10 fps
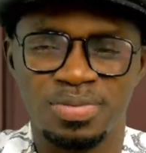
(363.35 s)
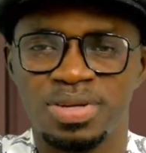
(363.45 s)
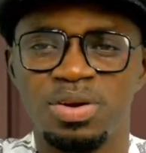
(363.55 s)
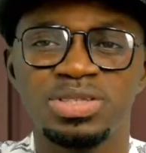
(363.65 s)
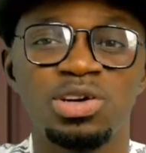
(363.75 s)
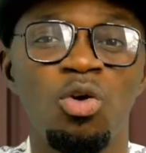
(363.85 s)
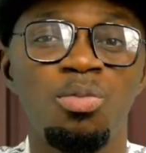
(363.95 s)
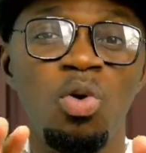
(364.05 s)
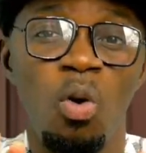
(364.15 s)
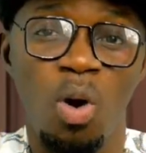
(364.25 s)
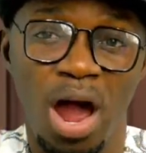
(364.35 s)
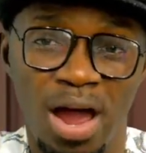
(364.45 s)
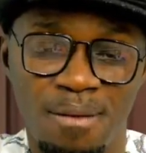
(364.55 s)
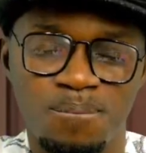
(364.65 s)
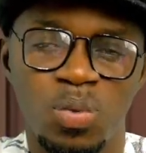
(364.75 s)
You will say, will be a
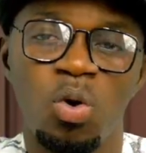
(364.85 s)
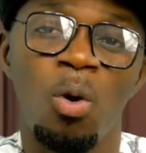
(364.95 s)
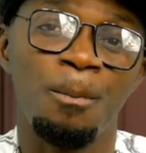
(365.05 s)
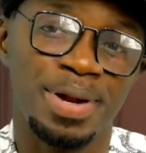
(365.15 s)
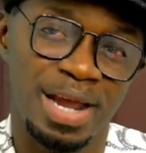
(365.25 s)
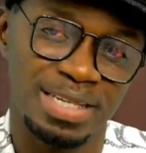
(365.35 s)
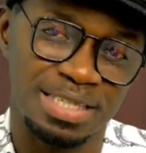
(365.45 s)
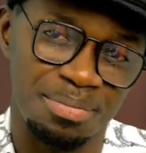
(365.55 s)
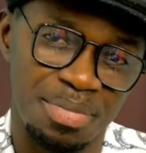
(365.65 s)
while on penasem,